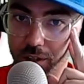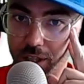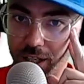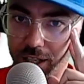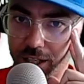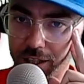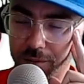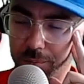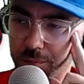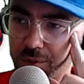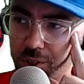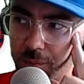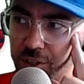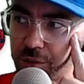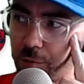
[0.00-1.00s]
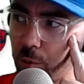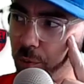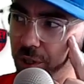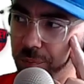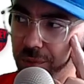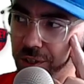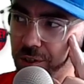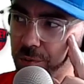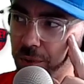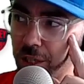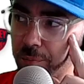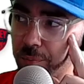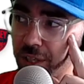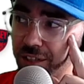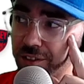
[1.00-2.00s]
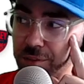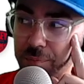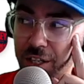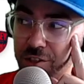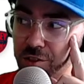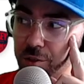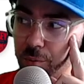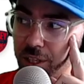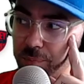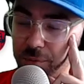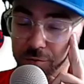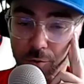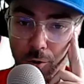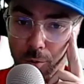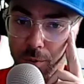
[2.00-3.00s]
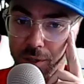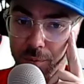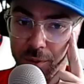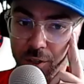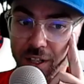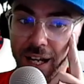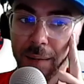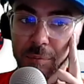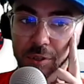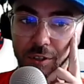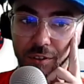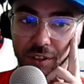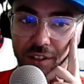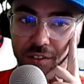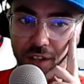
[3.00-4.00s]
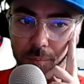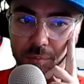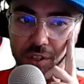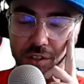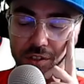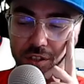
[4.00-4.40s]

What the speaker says: so much of a win, because we had a practice match the week before where we got absolutely thumped in.